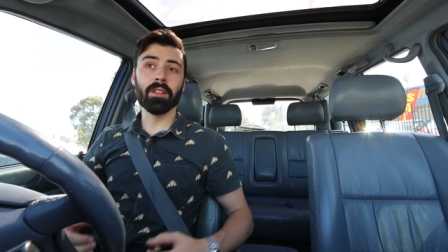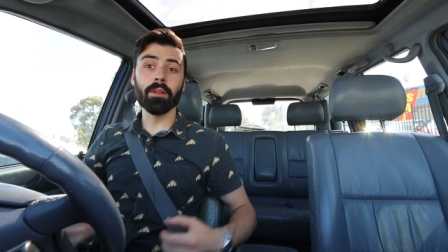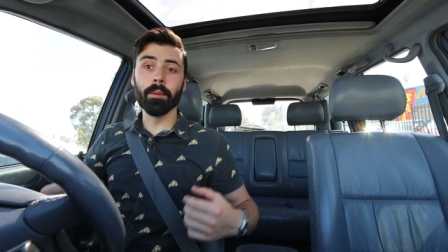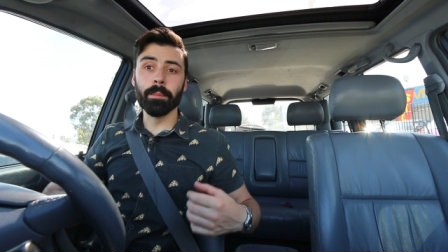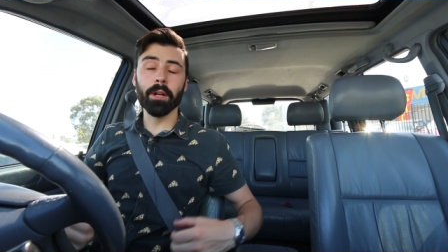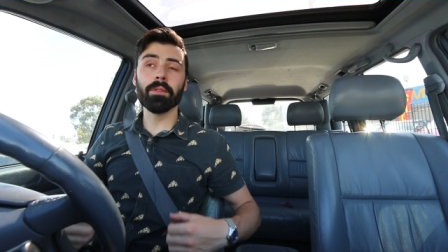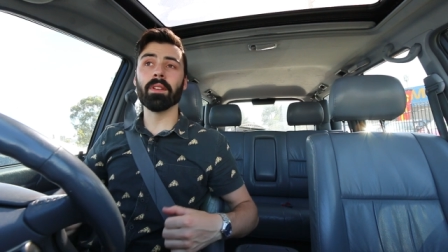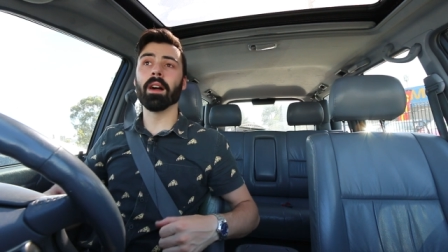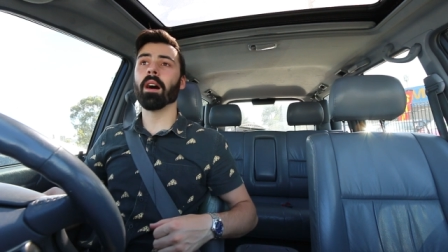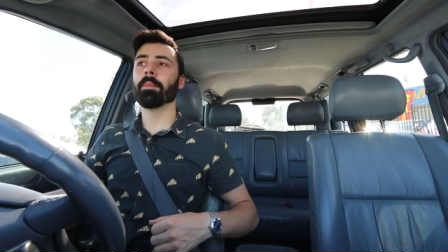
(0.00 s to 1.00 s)
and you were
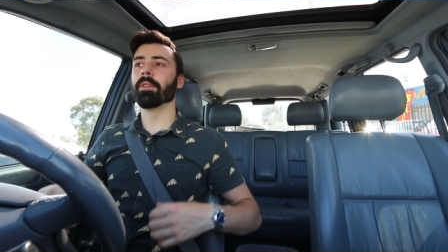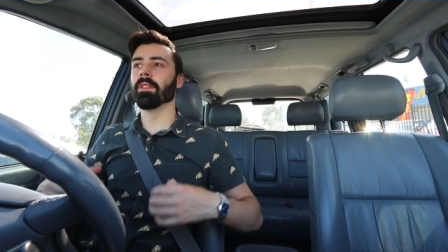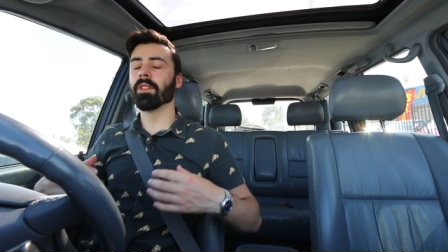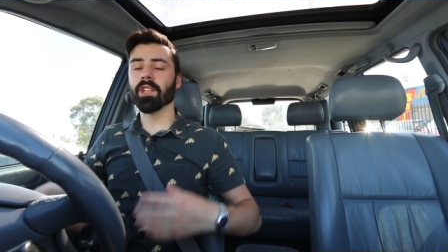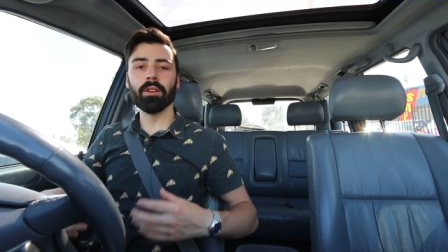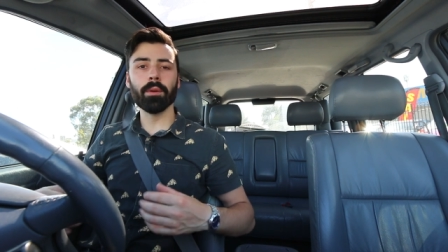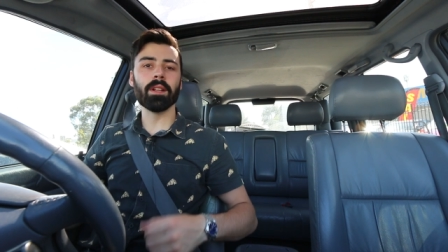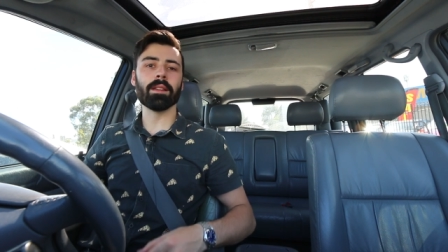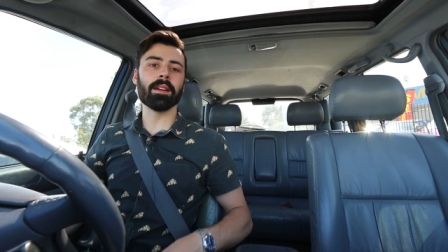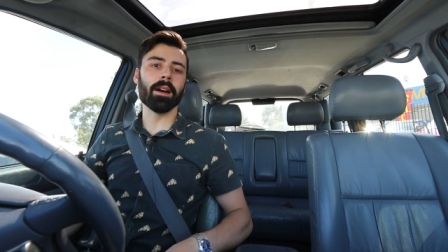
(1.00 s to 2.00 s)
belted up and secured
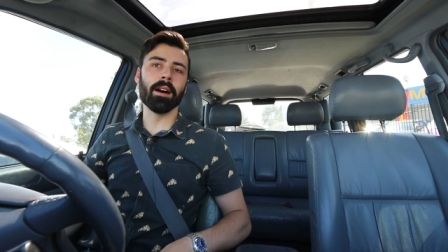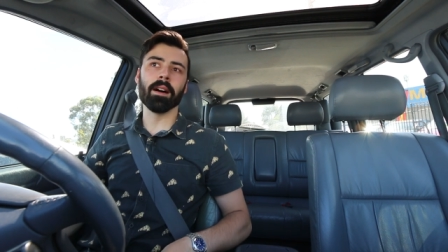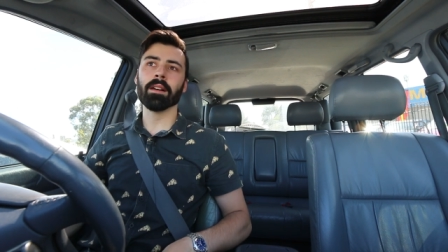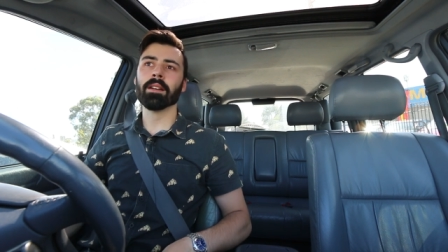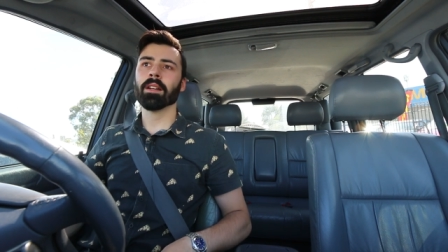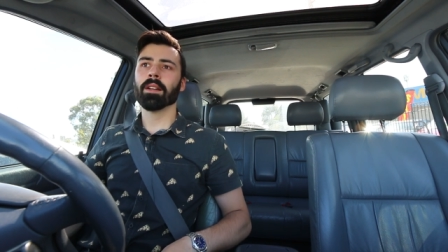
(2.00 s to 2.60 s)
in the car,